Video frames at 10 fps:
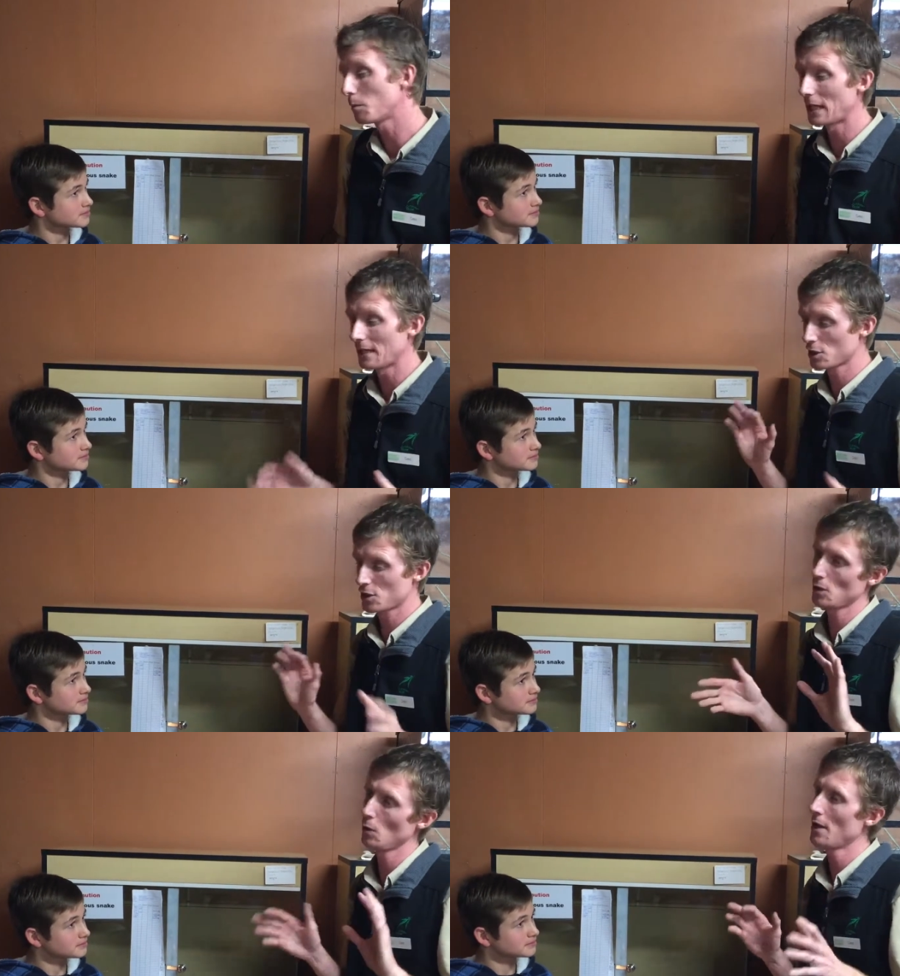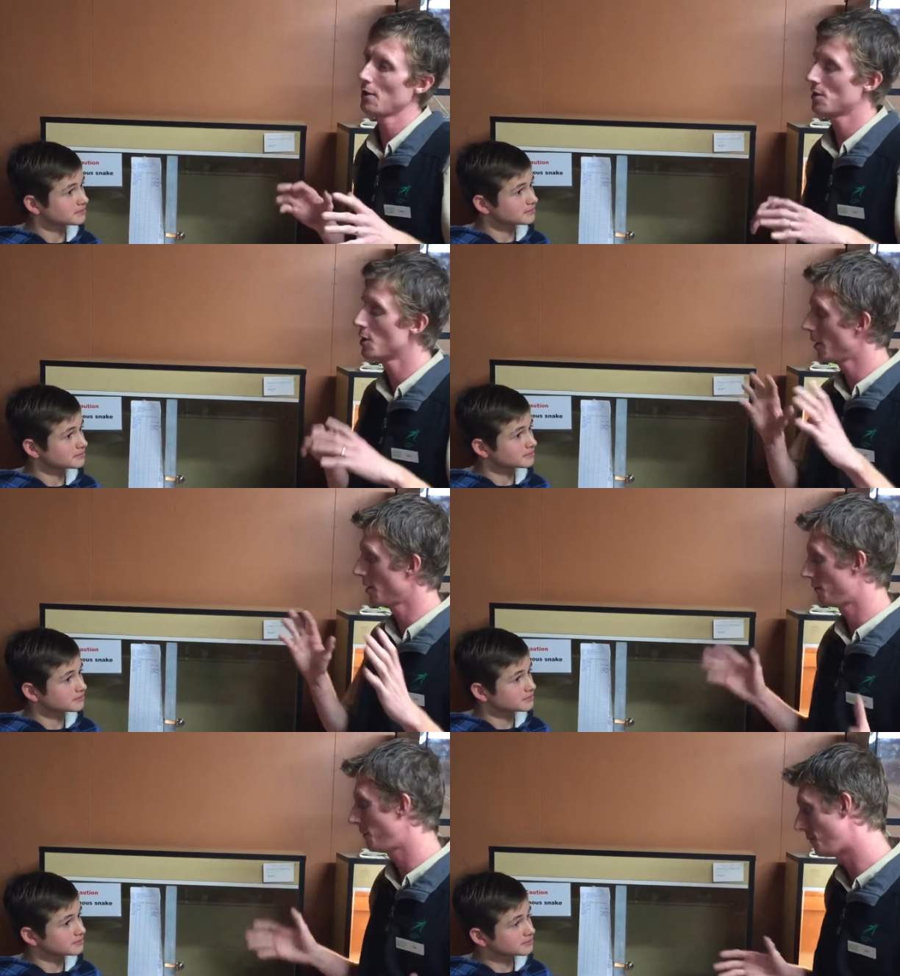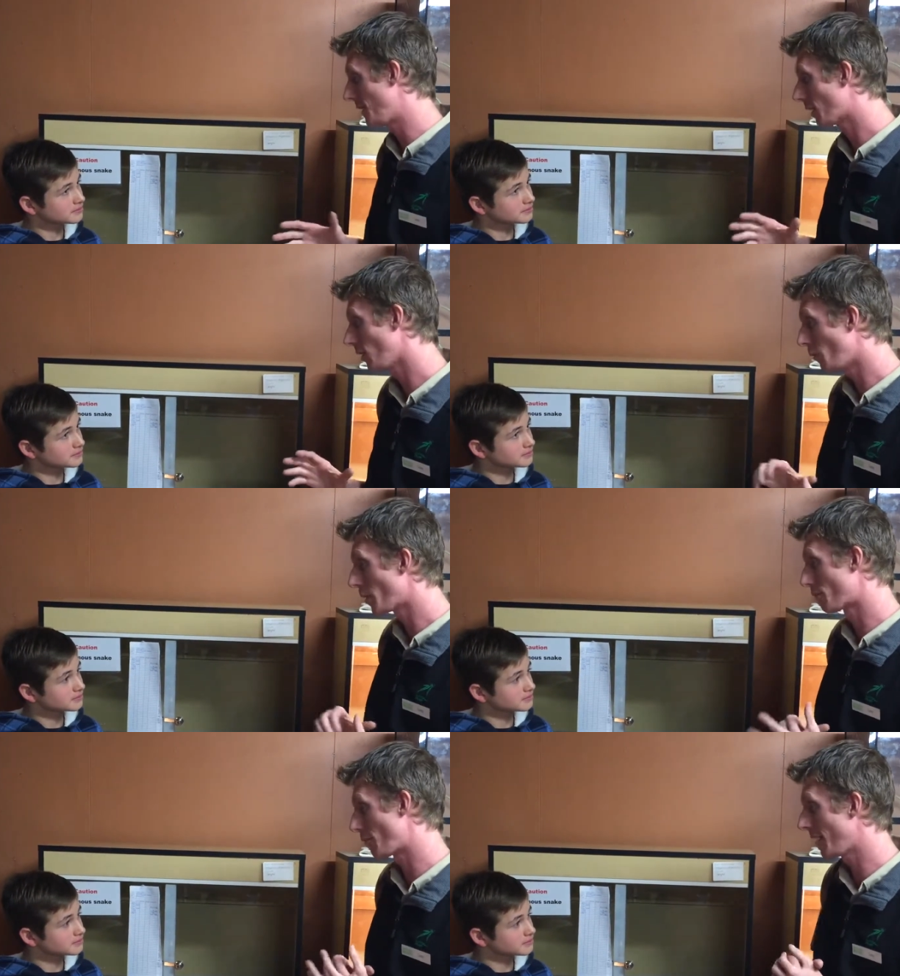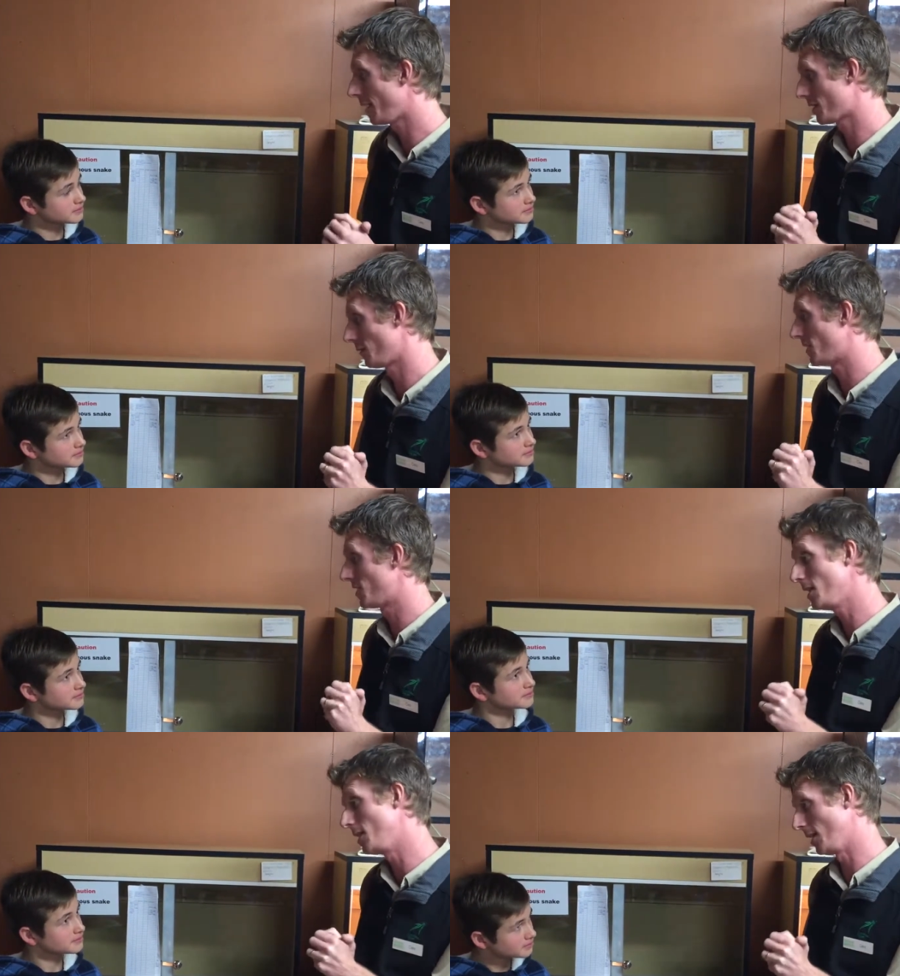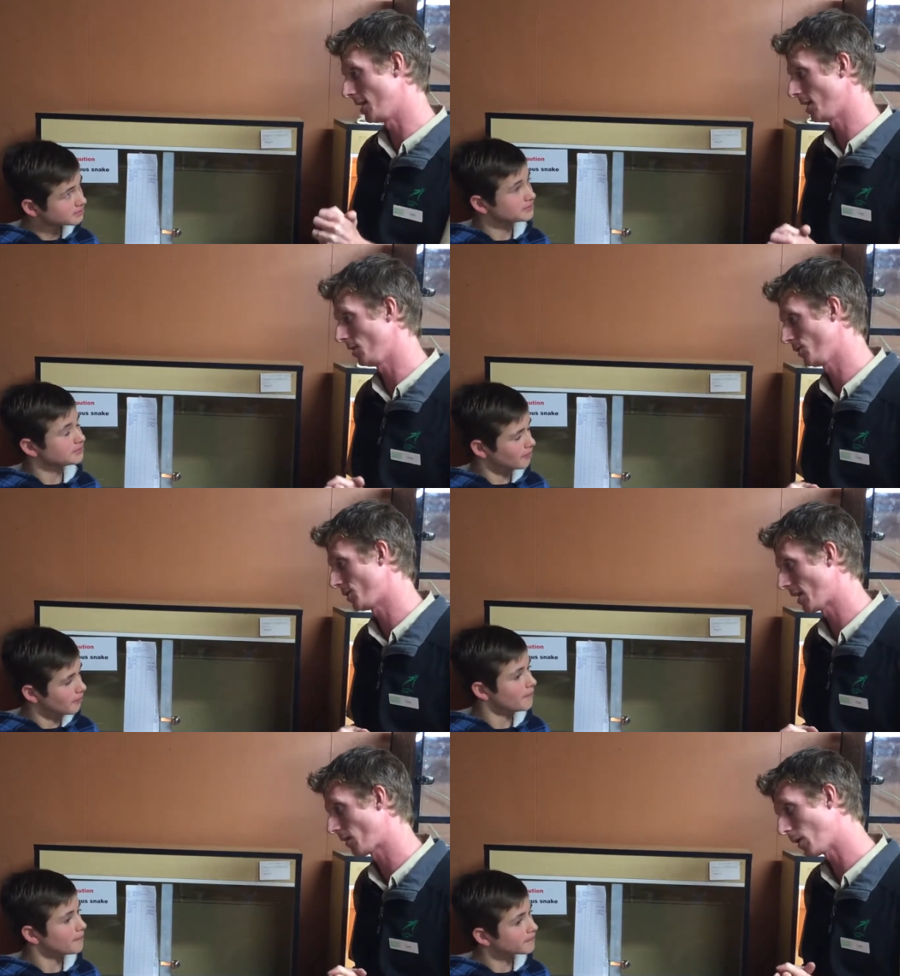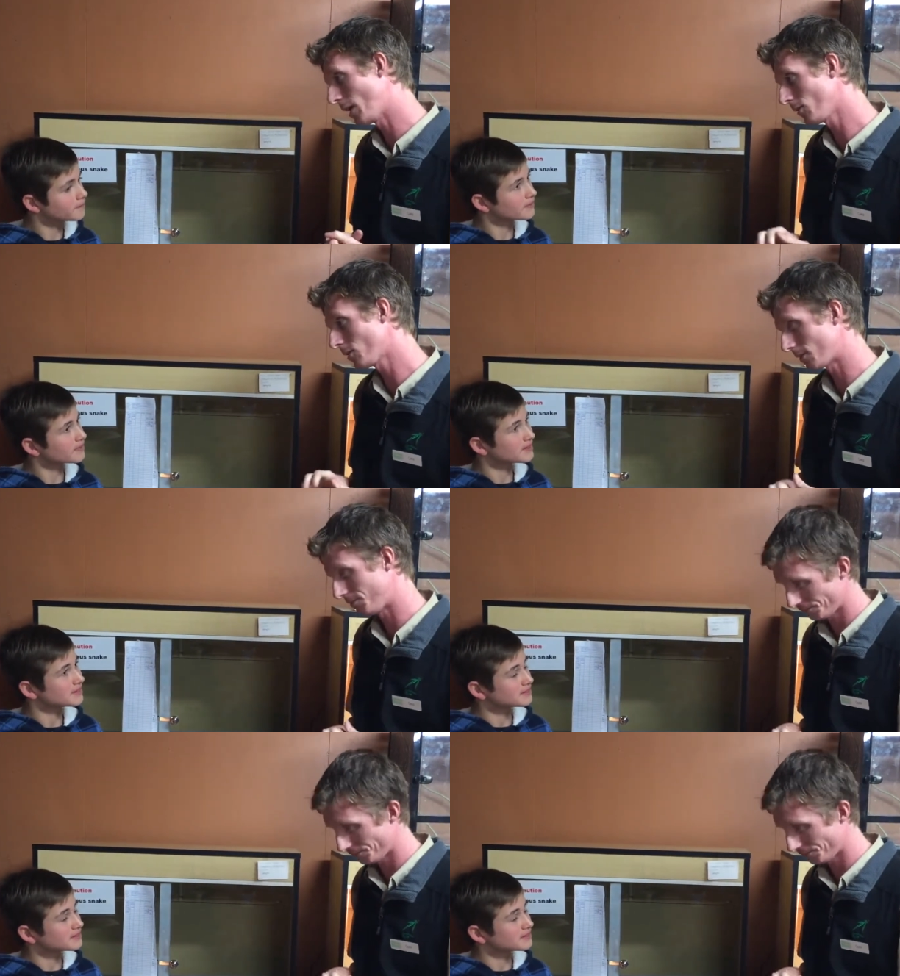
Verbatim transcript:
Speaker 1: in about 200 to 250 kilometre radius of Sydney down in New South Wales.